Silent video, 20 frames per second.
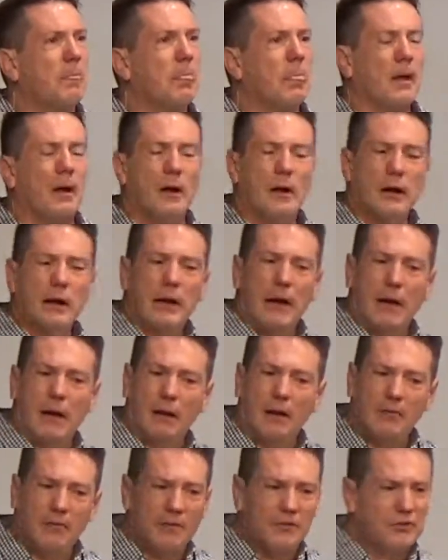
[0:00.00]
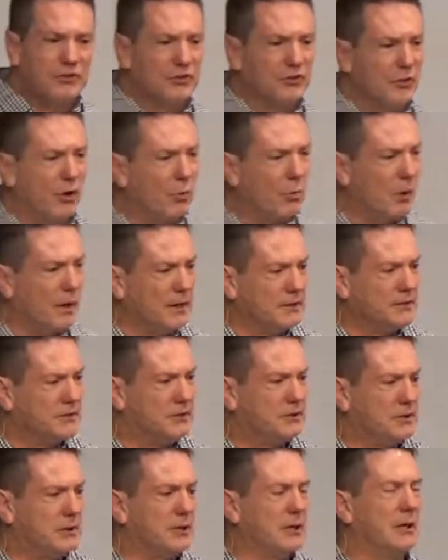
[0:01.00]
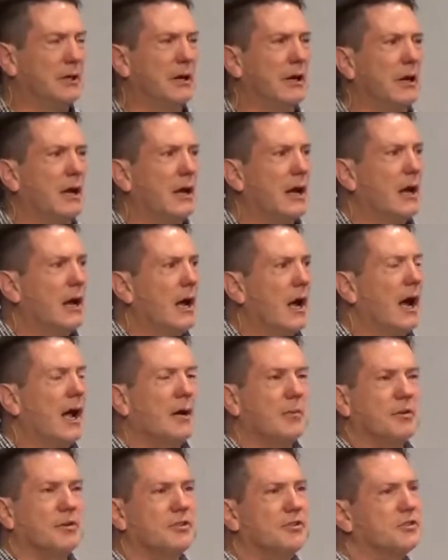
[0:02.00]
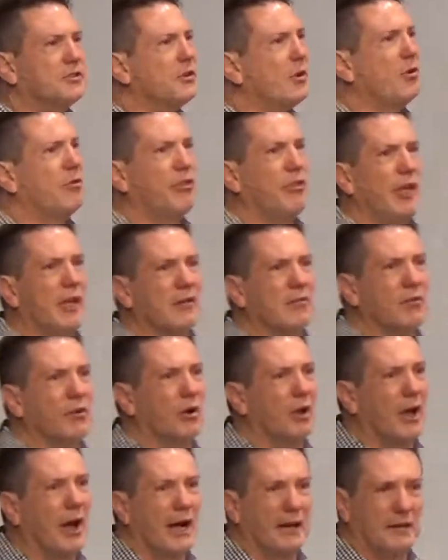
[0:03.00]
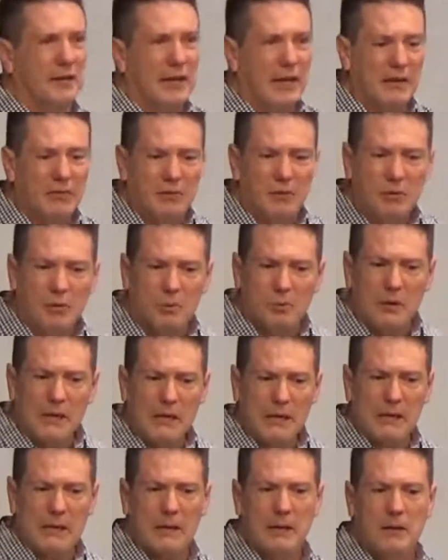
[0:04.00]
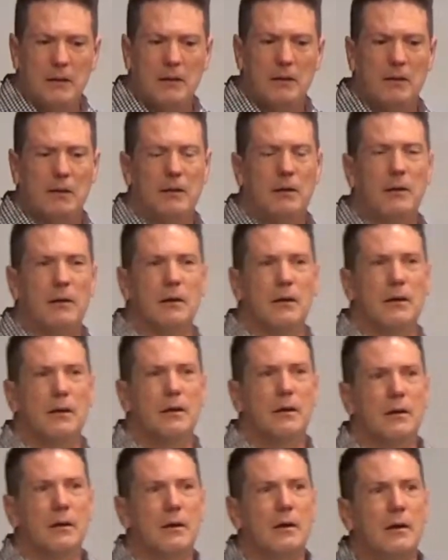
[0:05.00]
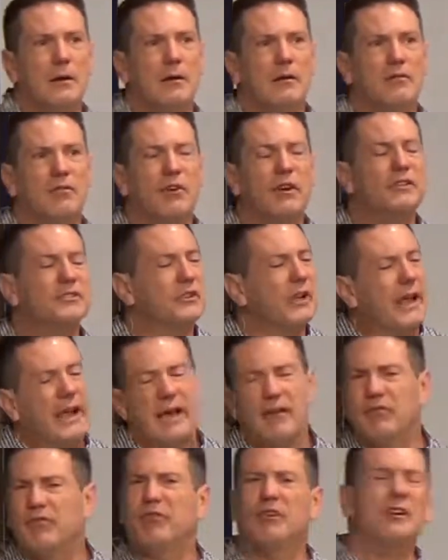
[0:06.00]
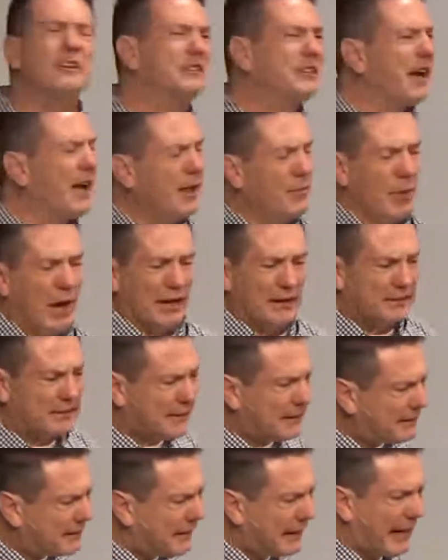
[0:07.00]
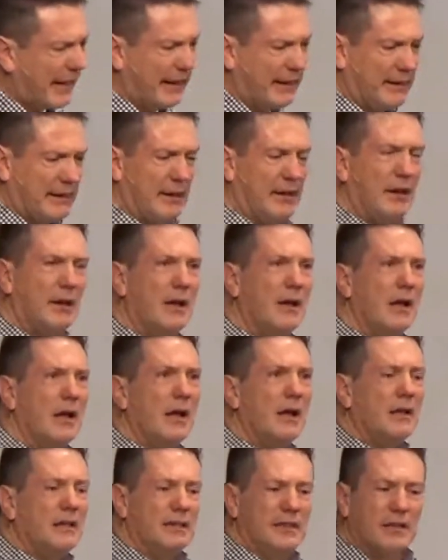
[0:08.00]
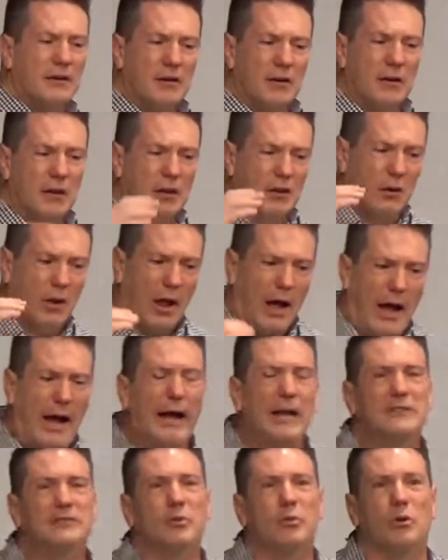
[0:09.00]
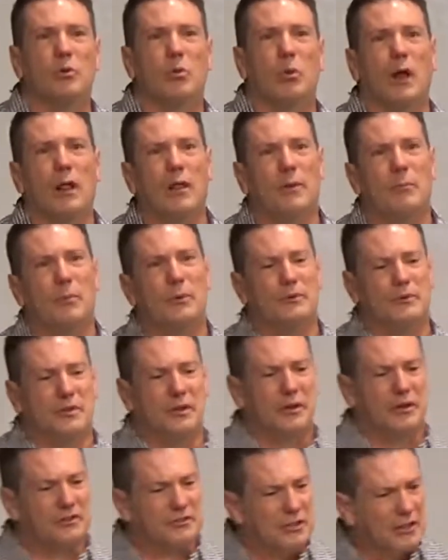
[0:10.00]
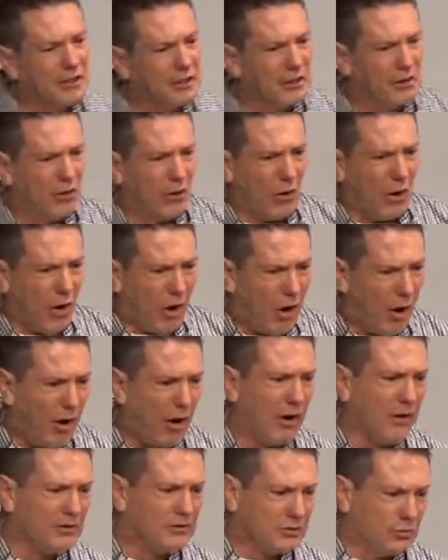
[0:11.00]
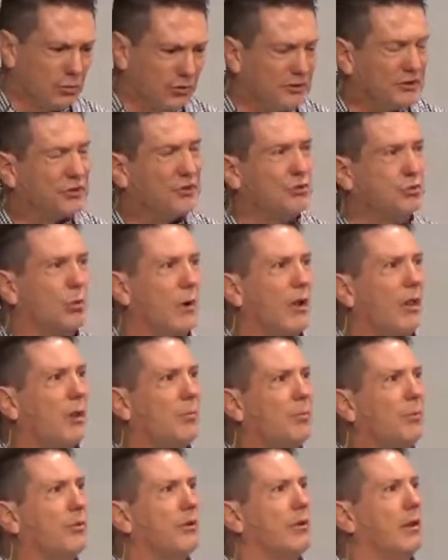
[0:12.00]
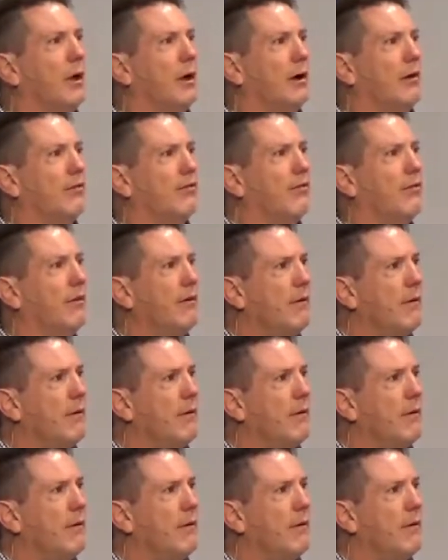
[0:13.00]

Honey, I love you so much. I am so thankful God gave you to me. Friends, every time I did that, their little eyes would well up with tears, their little hearts would swell up with love,